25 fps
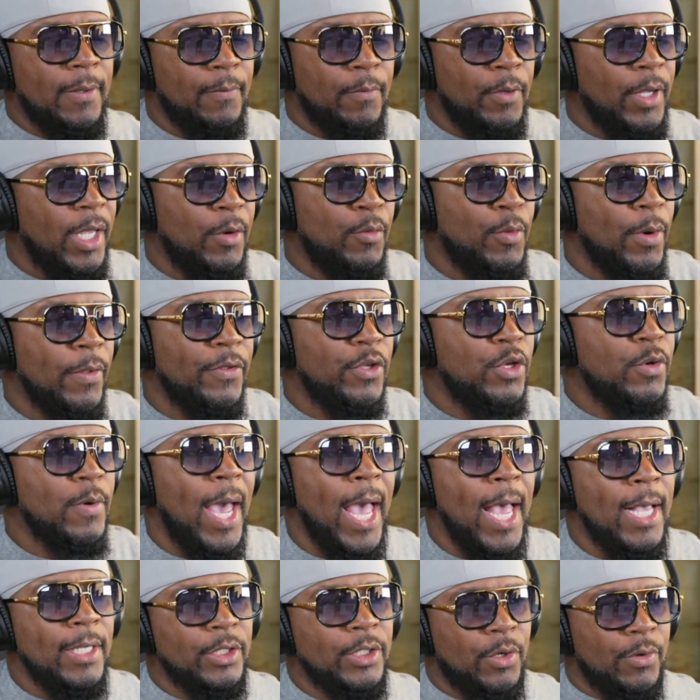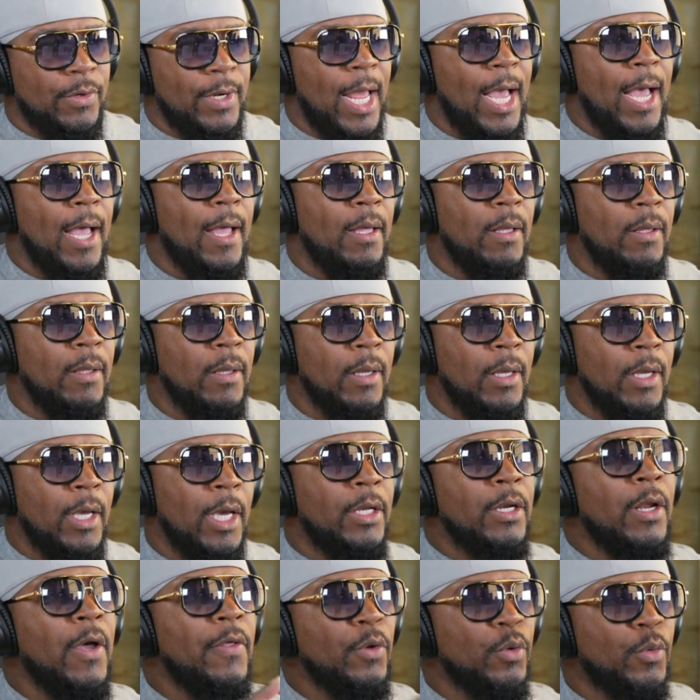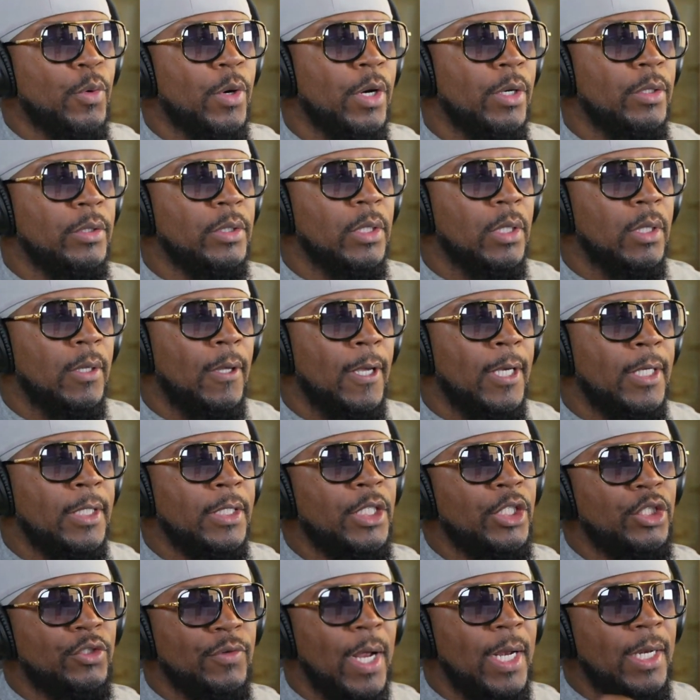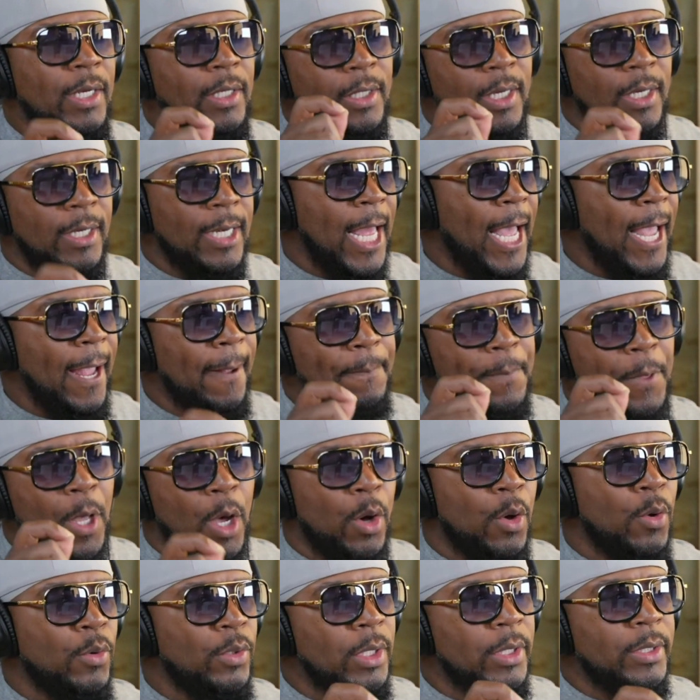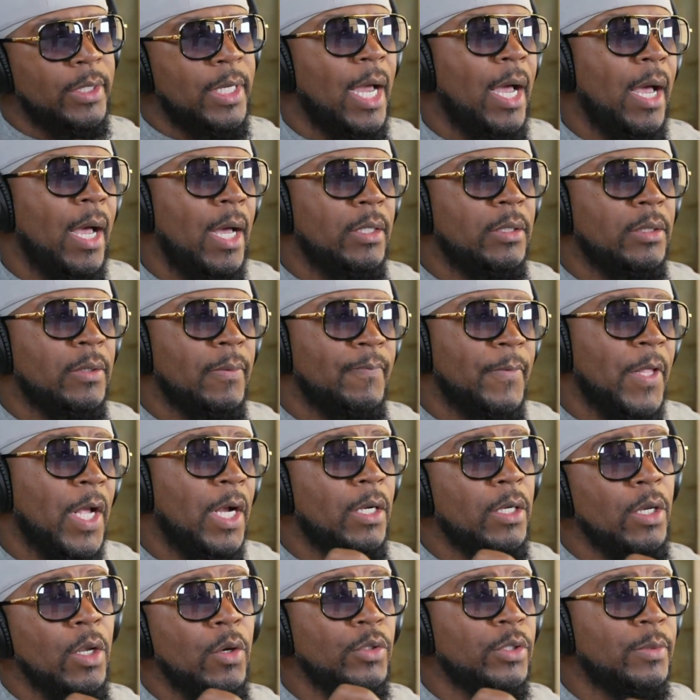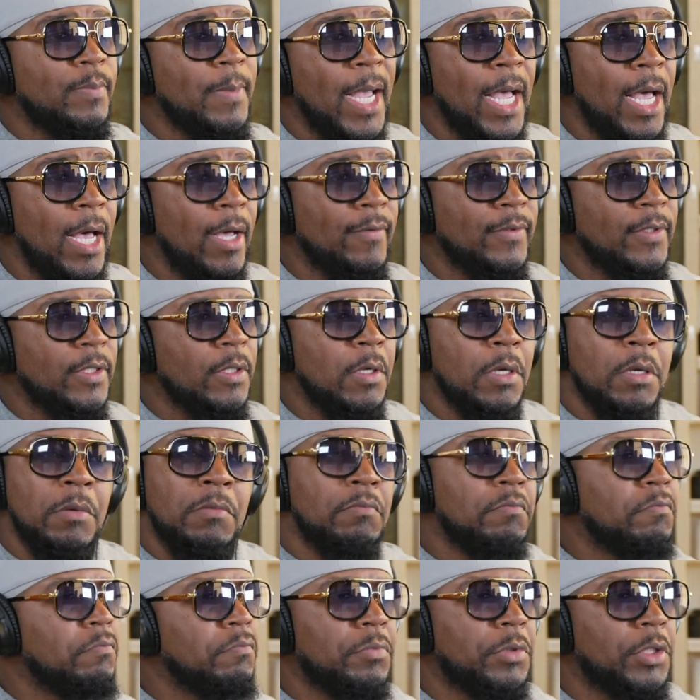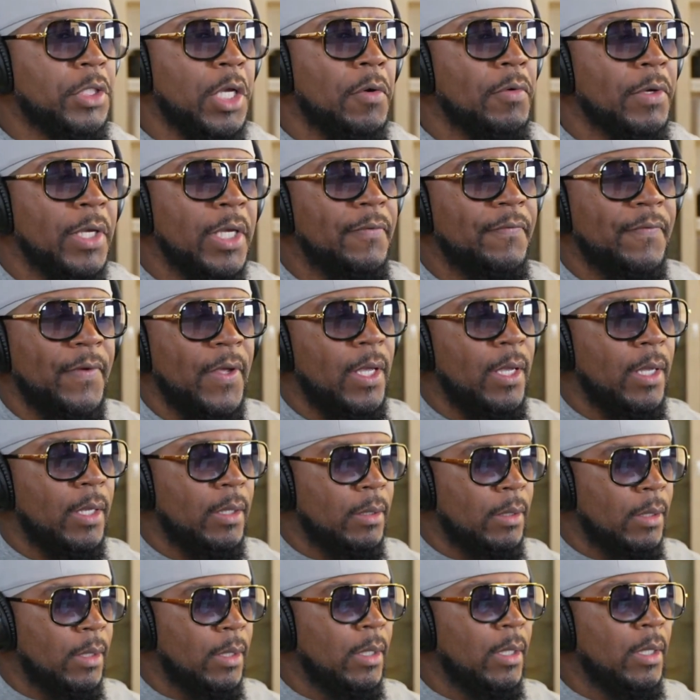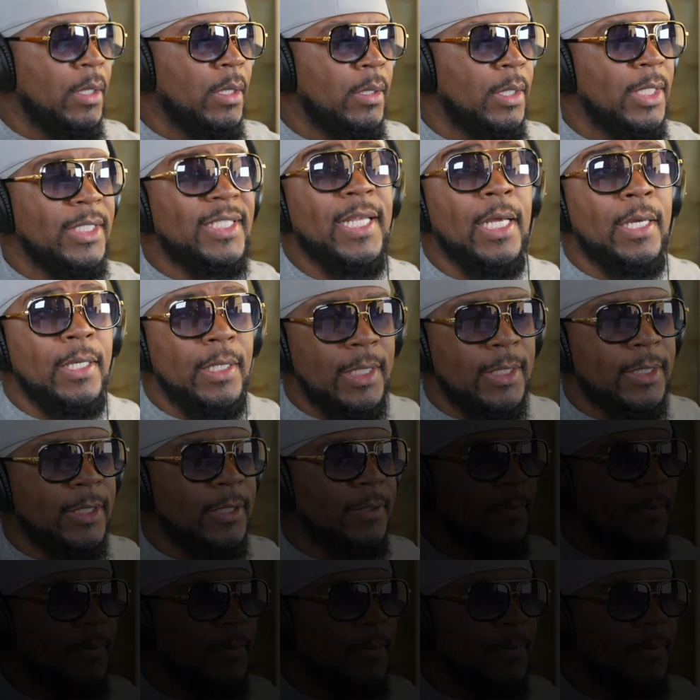whether you ask or not. In other words, she's trying to deny the old adage that closed mouths don't get fed. Let's take a listen.